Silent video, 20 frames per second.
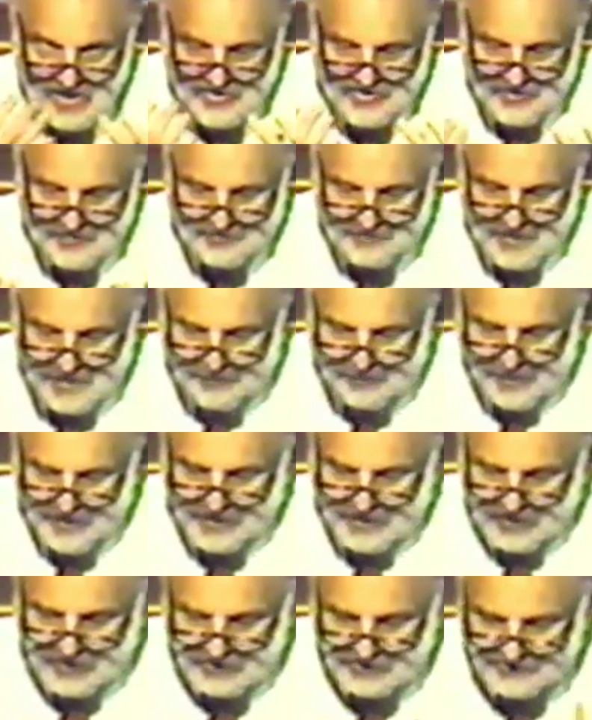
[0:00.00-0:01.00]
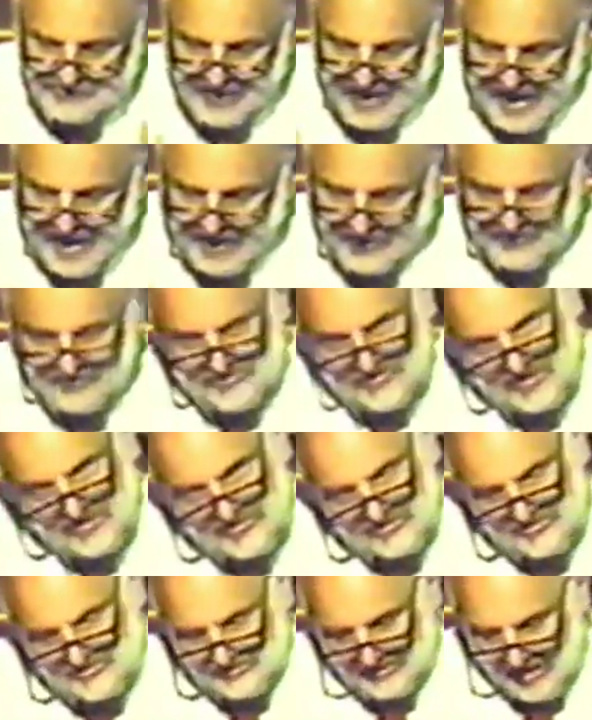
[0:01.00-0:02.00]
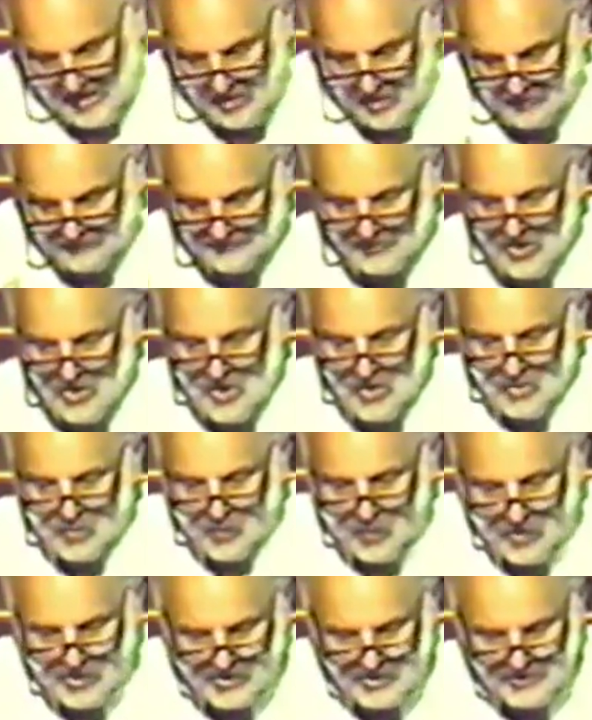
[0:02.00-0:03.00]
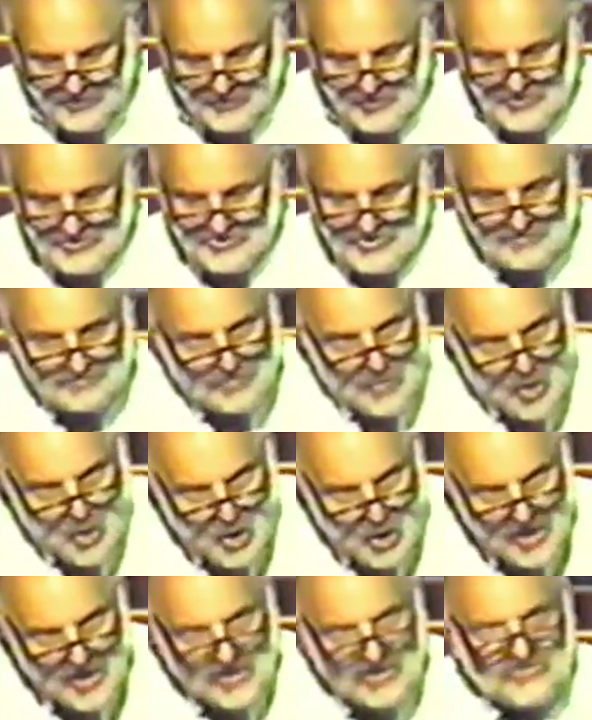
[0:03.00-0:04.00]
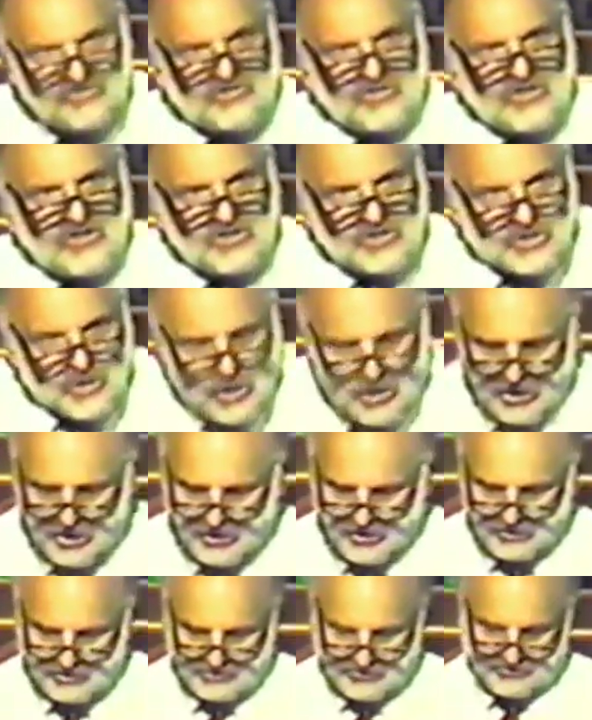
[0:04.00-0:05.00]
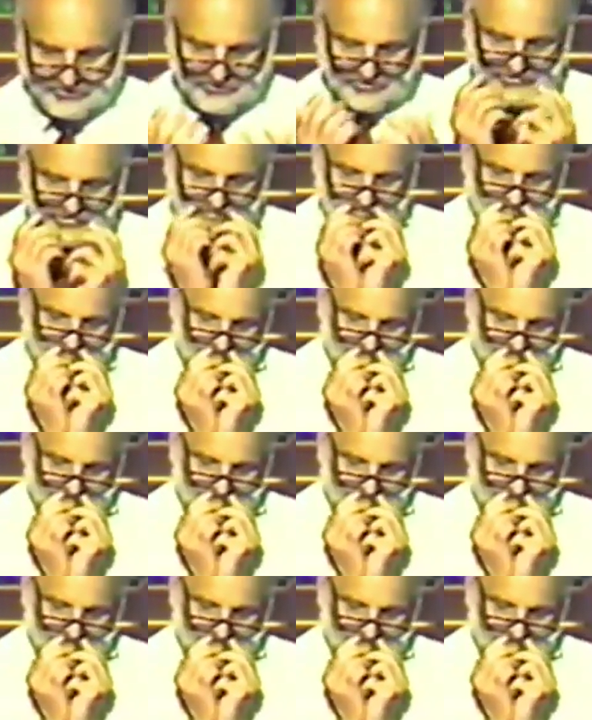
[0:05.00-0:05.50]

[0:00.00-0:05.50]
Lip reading: the biblical text itself working with the boys and girls